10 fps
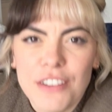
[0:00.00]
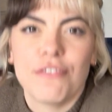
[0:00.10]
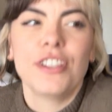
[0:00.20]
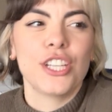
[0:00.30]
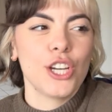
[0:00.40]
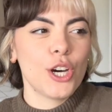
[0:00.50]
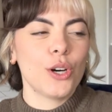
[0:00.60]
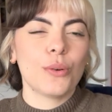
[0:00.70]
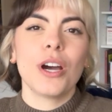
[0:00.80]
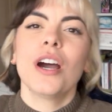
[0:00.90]

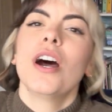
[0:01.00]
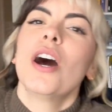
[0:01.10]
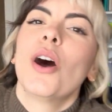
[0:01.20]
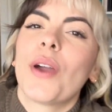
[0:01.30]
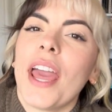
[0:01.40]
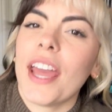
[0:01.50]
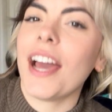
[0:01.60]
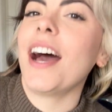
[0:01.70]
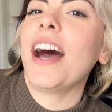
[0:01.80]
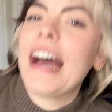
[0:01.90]
video. Okay,
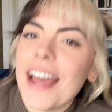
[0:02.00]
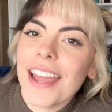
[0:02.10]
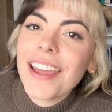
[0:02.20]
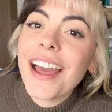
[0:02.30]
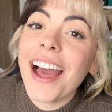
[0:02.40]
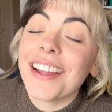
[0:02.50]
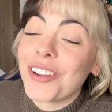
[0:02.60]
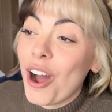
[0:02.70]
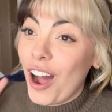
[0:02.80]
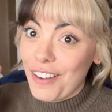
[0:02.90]
I had
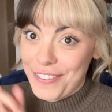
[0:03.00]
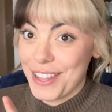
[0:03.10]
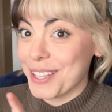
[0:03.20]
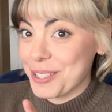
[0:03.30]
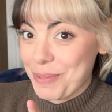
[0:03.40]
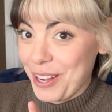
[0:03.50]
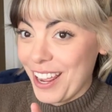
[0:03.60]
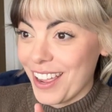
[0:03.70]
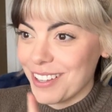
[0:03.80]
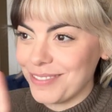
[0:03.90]
coffee this
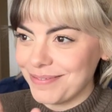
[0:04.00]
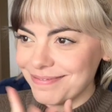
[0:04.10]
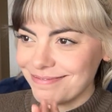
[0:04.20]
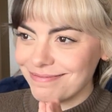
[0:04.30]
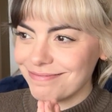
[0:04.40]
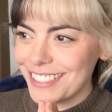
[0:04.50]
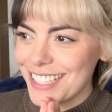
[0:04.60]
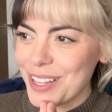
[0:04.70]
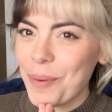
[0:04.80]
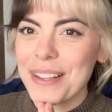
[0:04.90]
morning, which
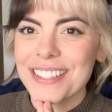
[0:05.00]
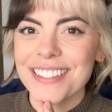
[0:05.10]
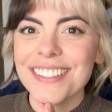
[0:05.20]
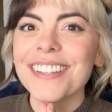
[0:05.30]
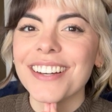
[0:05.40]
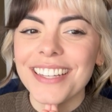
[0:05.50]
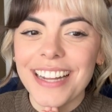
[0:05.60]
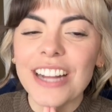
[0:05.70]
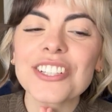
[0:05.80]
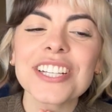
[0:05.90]
is always good.
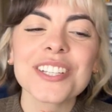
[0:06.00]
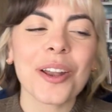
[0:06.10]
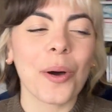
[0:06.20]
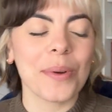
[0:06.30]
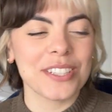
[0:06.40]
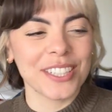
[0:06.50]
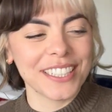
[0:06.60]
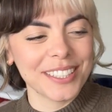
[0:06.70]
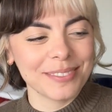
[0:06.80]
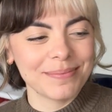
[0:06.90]
Actually, it's not always
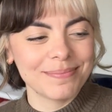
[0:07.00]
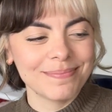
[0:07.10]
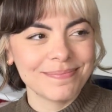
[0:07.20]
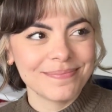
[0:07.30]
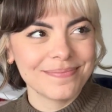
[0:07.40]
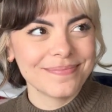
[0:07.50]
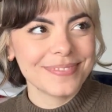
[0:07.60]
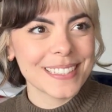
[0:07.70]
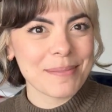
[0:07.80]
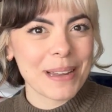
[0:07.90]
good.
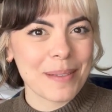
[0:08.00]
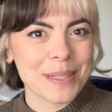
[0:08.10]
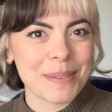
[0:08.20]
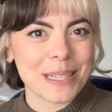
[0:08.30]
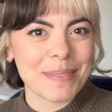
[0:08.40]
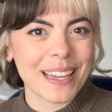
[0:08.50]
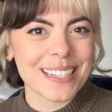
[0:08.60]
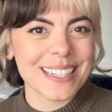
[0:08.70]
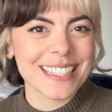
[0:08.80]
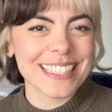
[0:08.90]
Sometimes it makes me anxious.